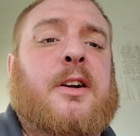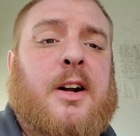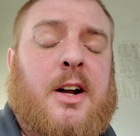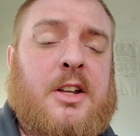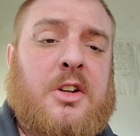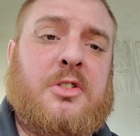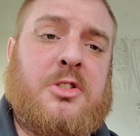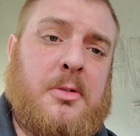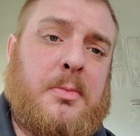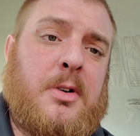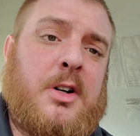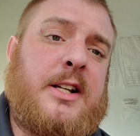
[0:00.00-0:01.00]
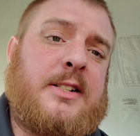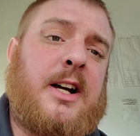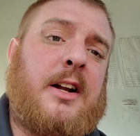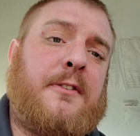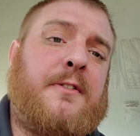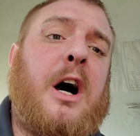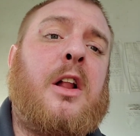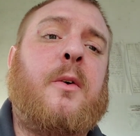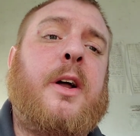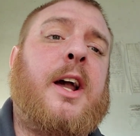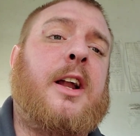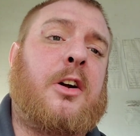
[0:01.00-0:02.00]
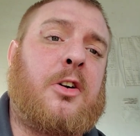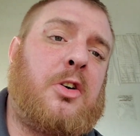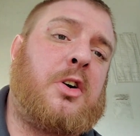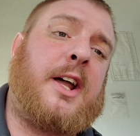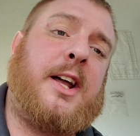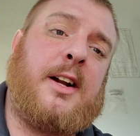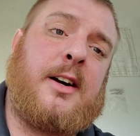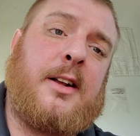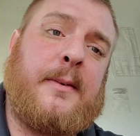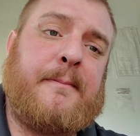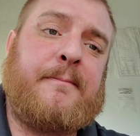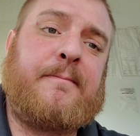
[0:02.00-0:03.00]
a YouTuber, he's got a following, and a girl hit on him,